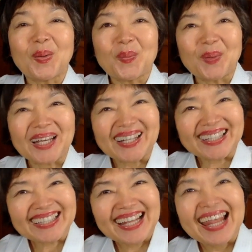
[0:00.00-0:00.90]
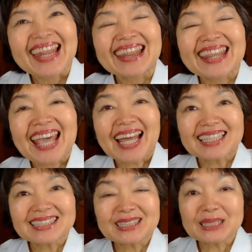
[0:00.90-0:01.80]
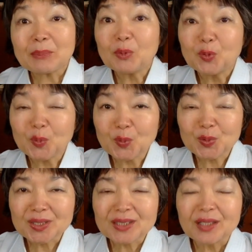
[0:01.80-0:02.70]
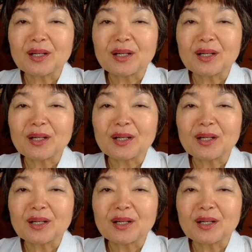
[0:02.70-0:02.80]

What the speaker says: Well, there are some rules